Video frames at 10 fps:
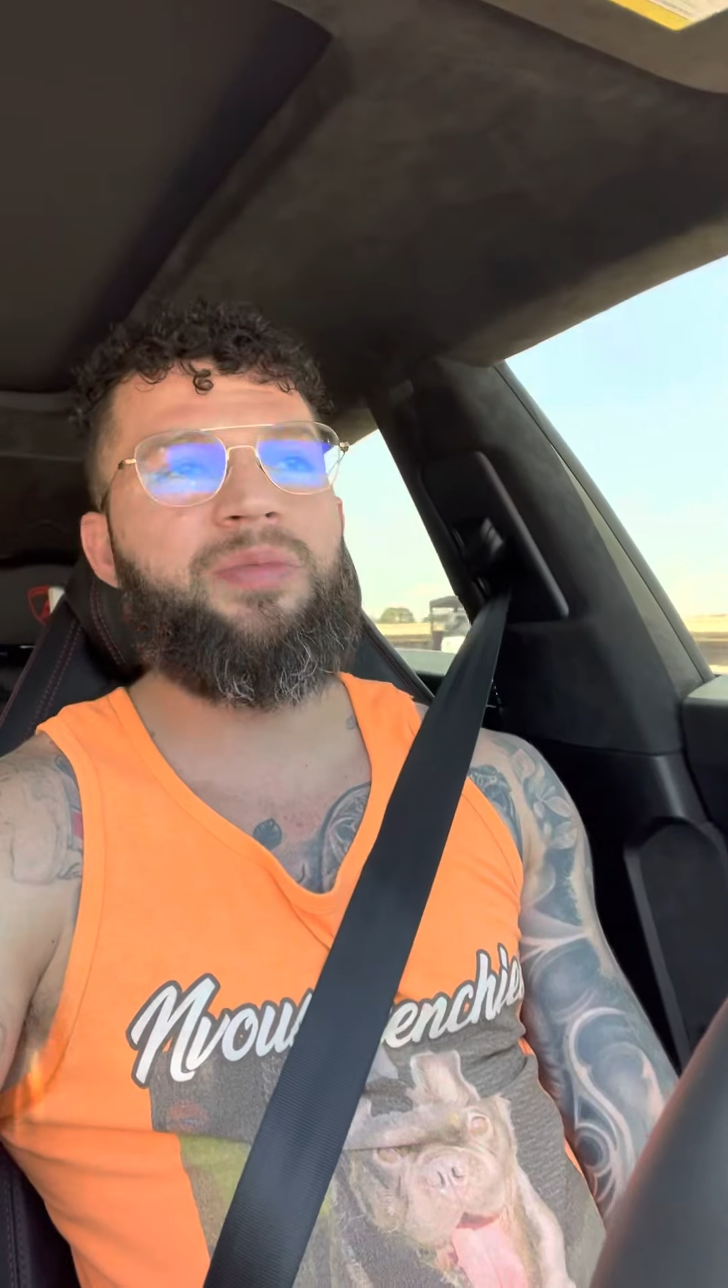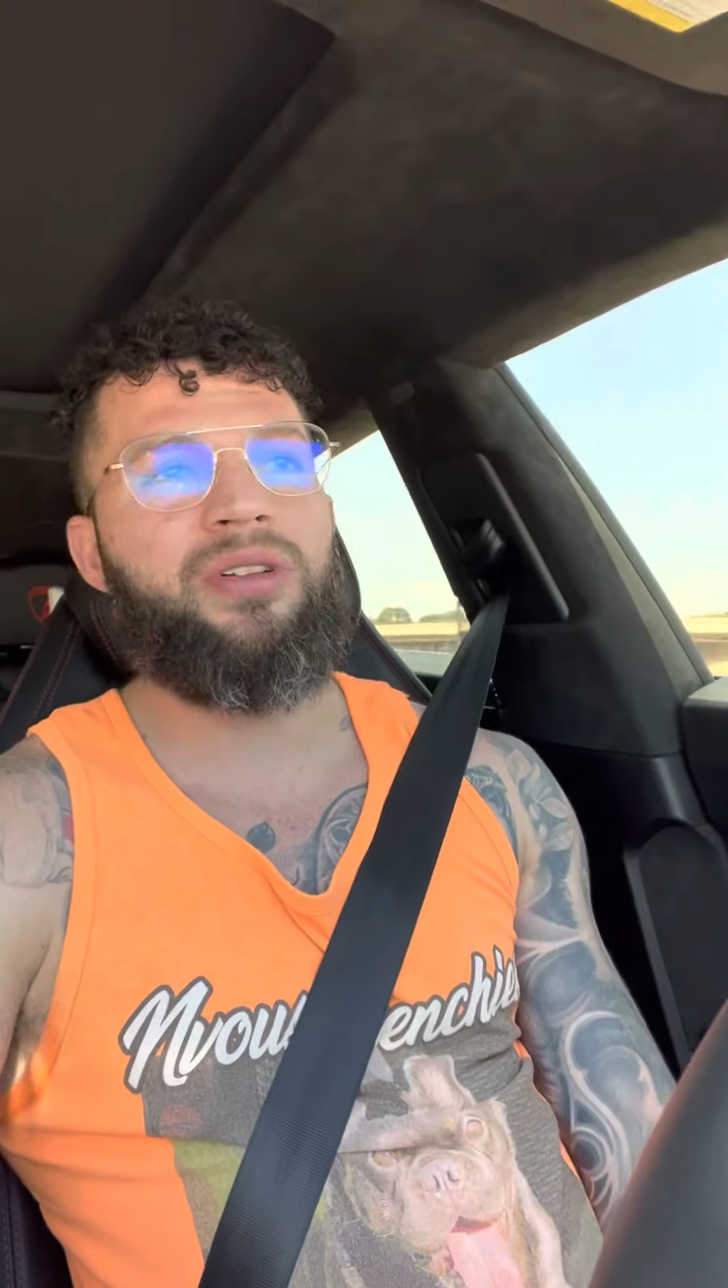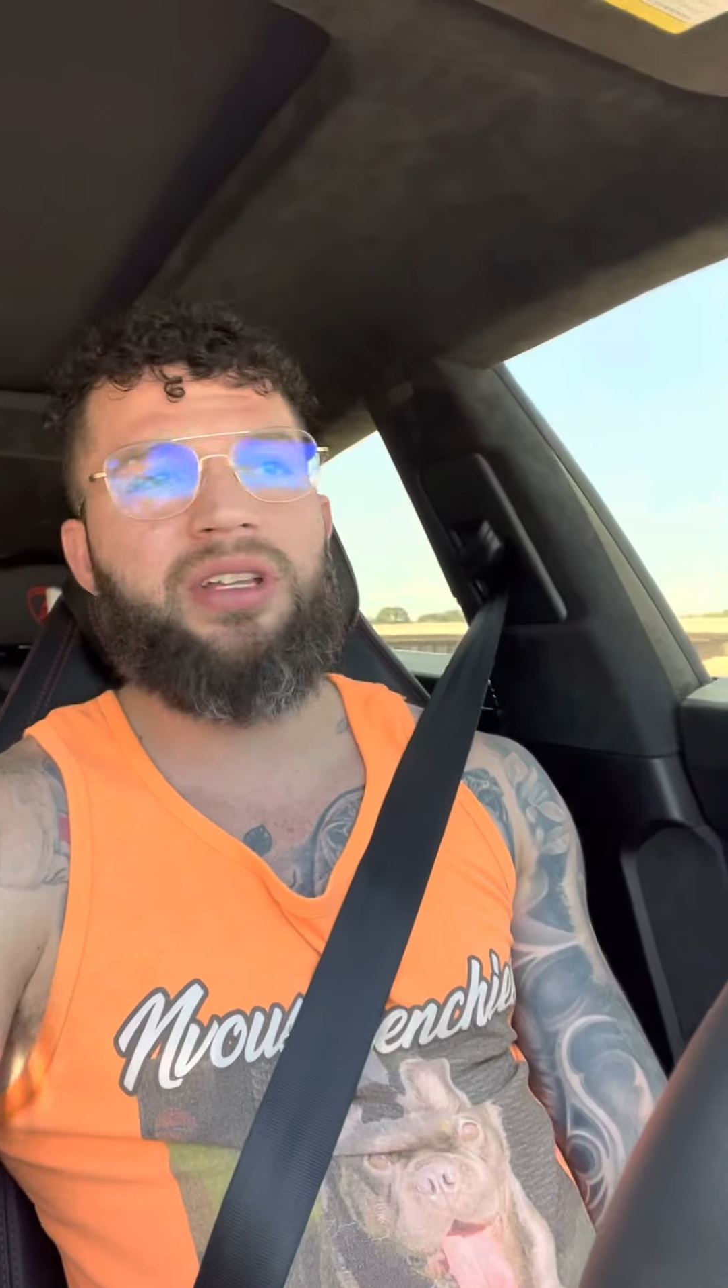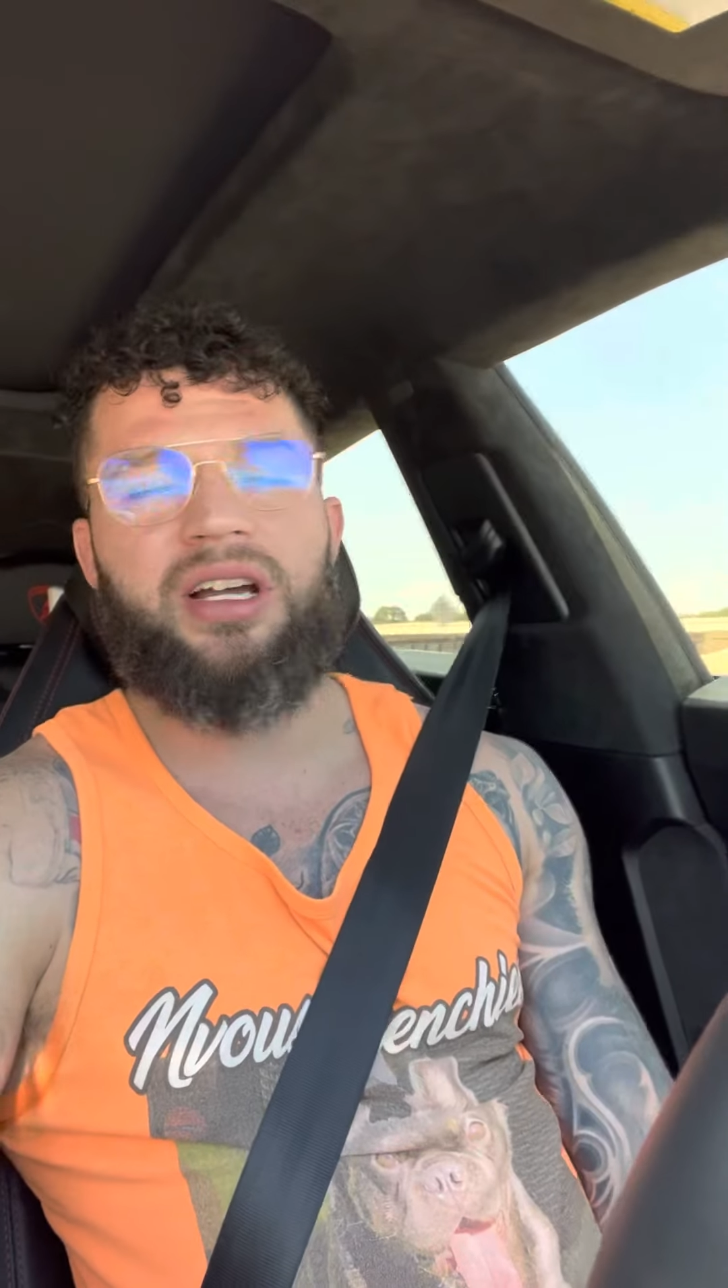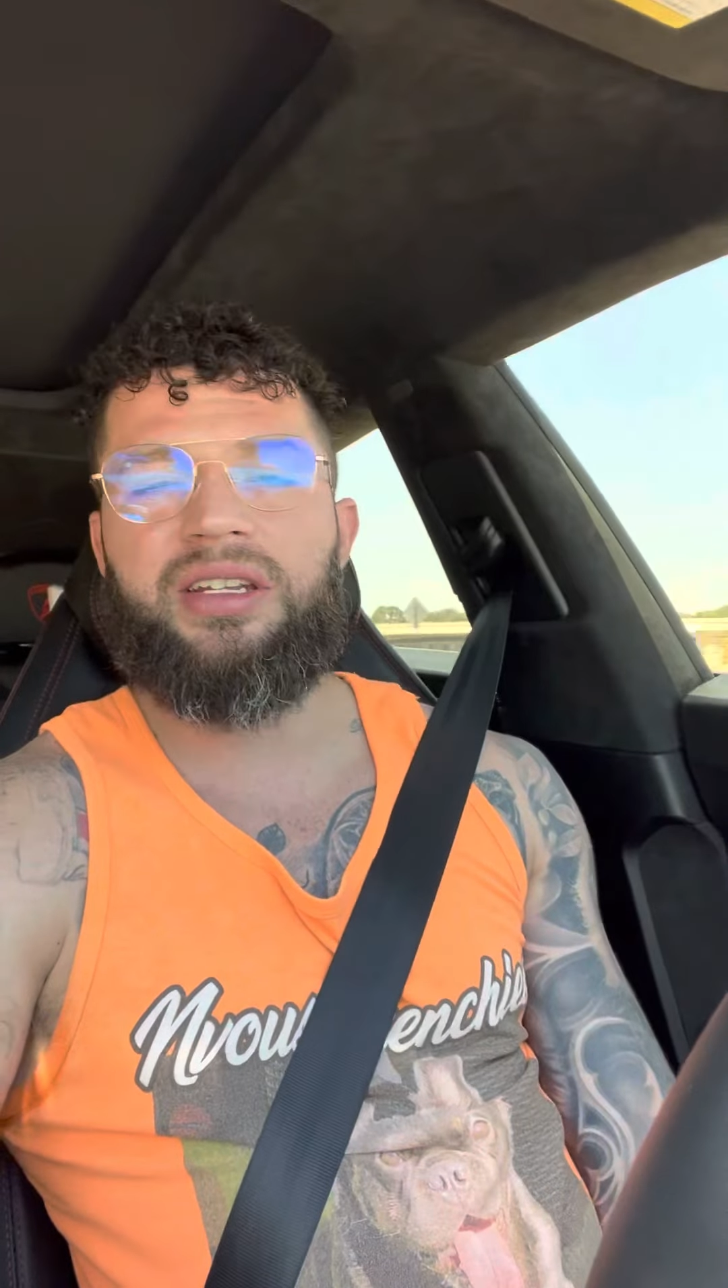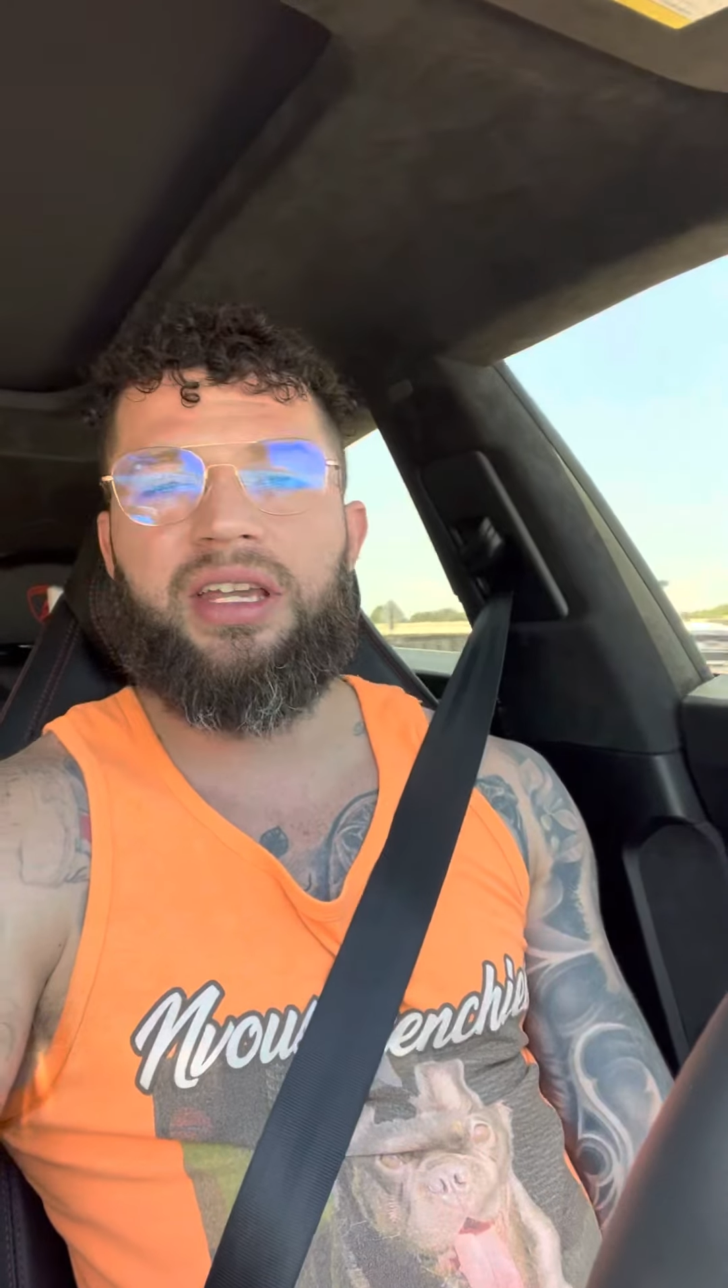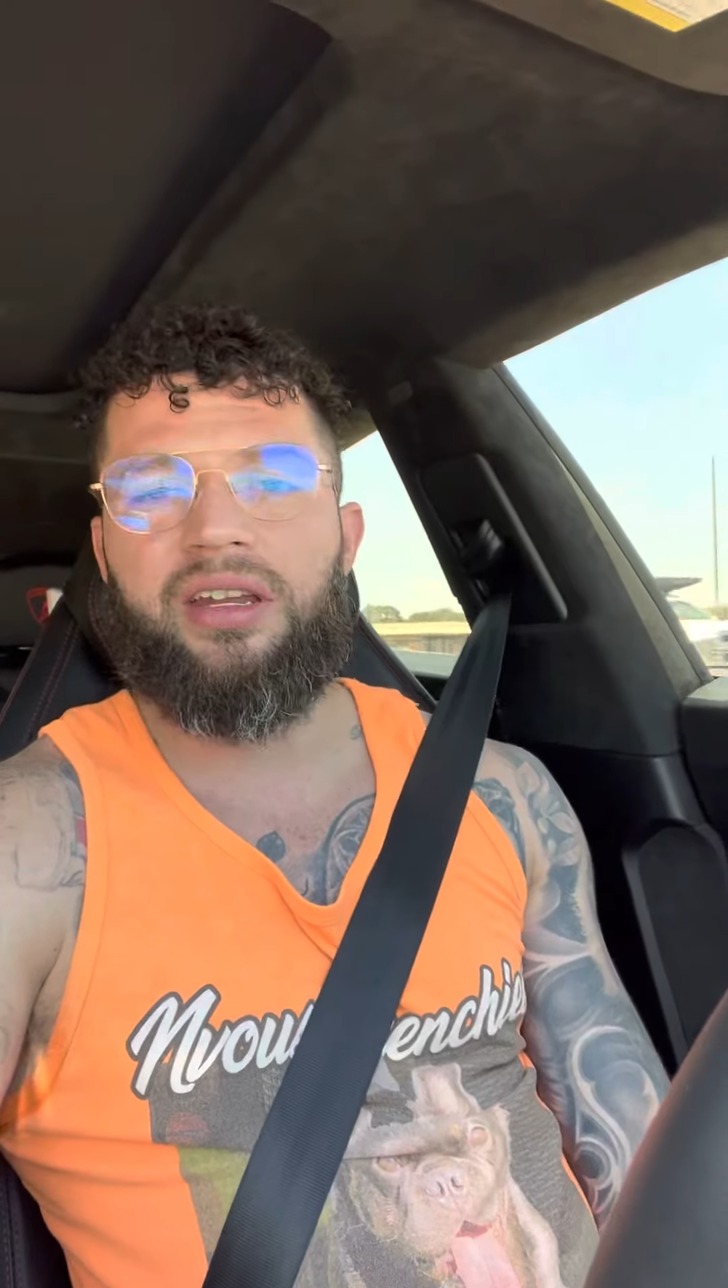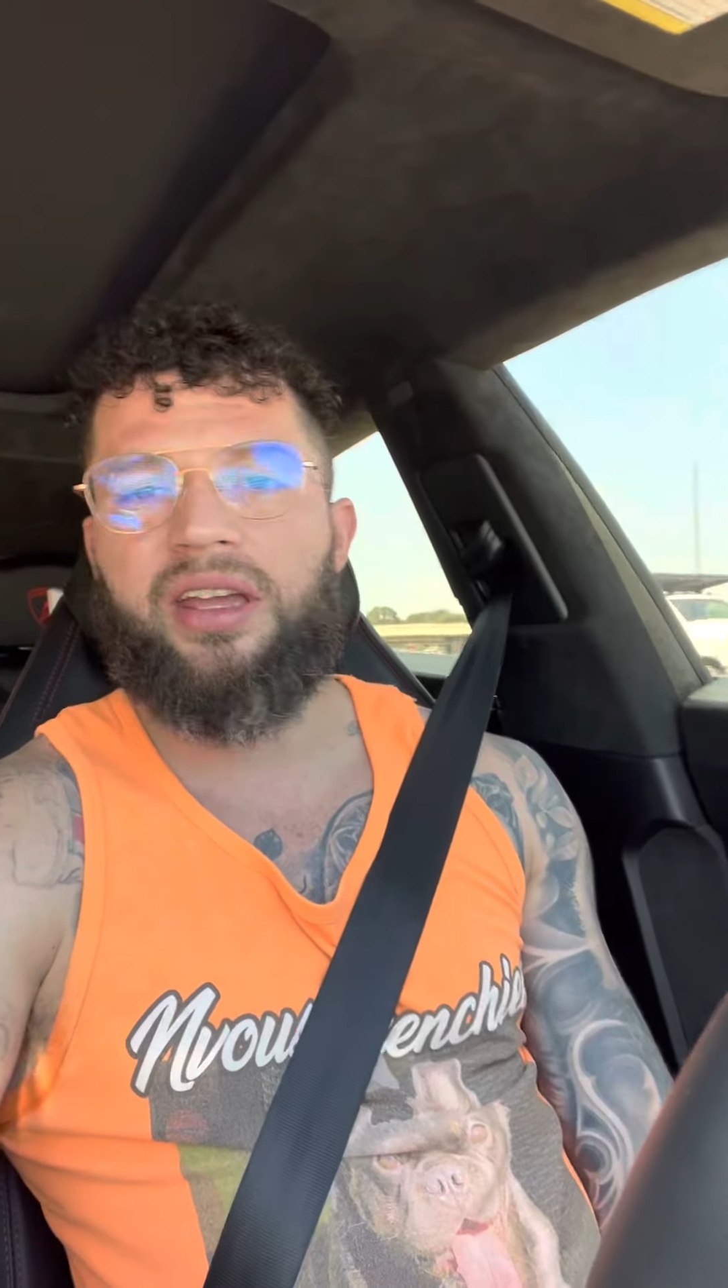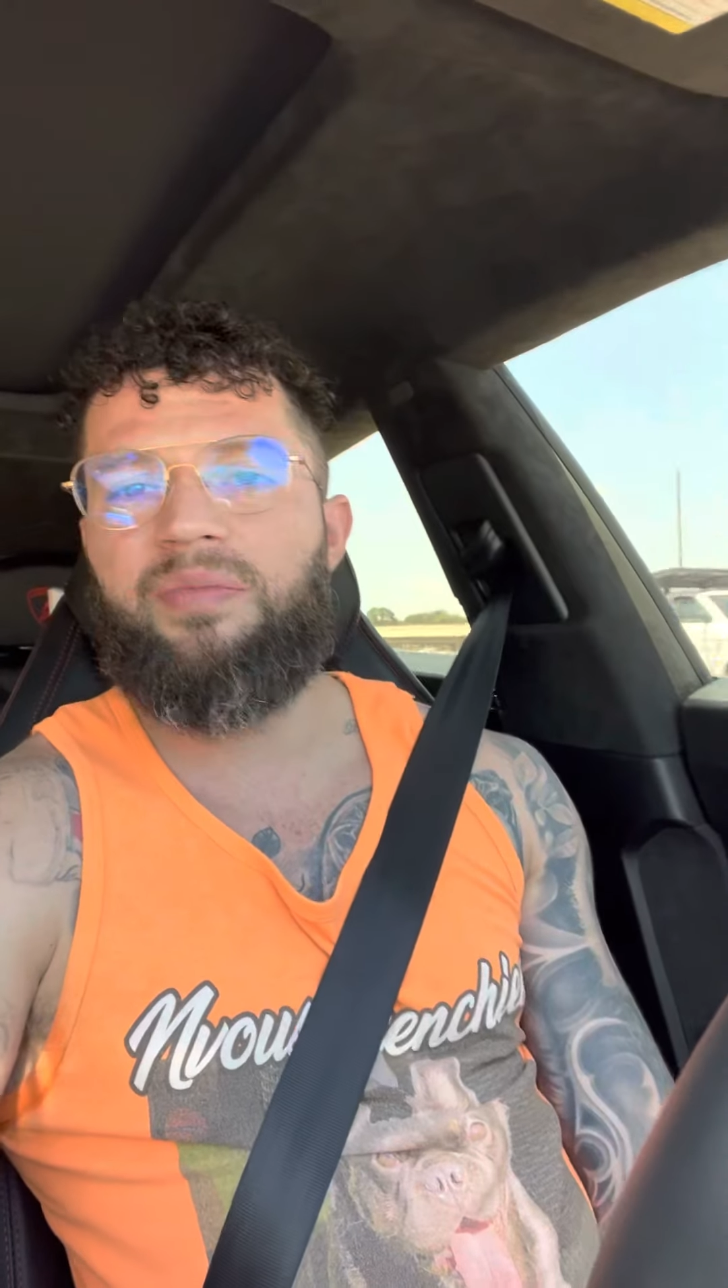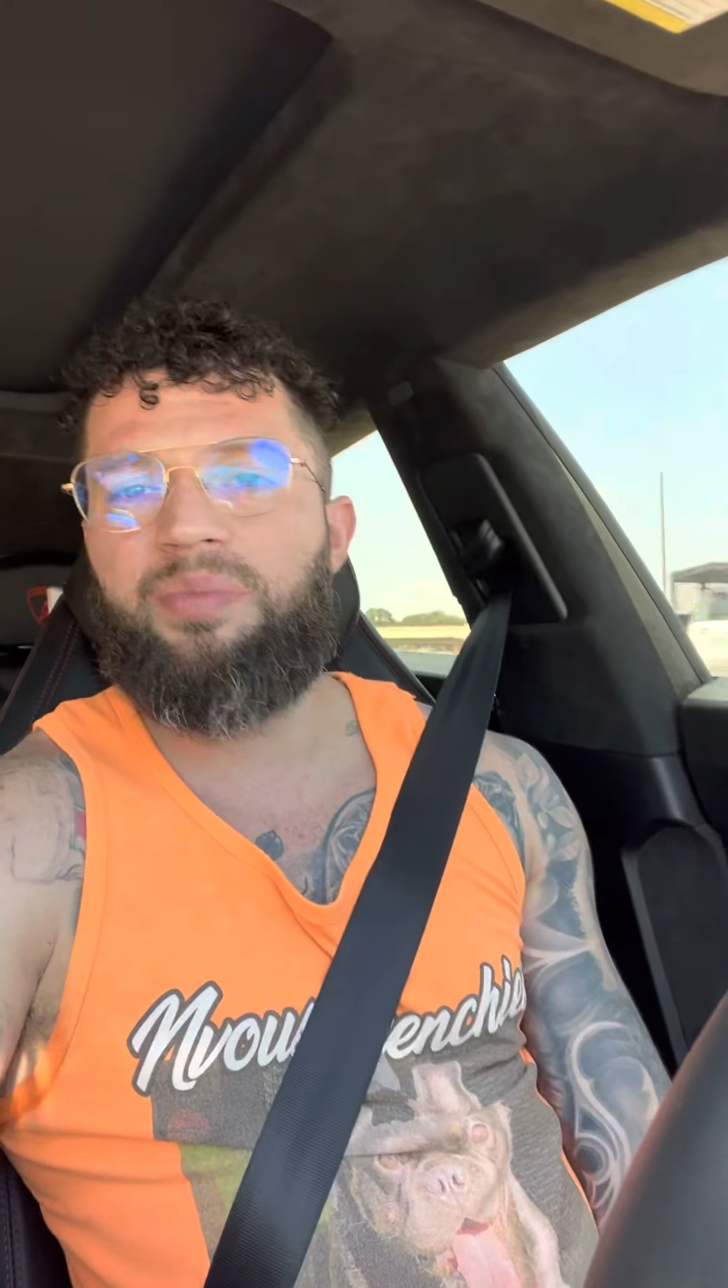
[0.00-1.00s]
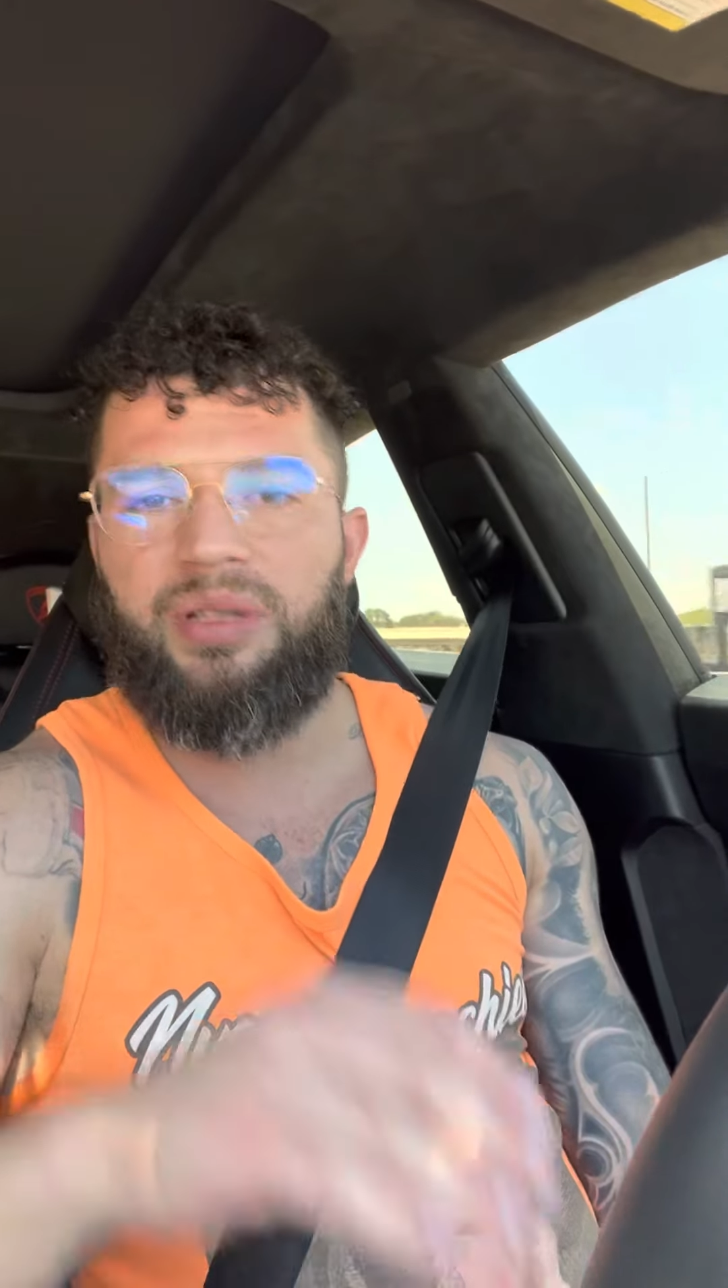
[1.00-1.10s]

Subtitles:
Bulldog DNA,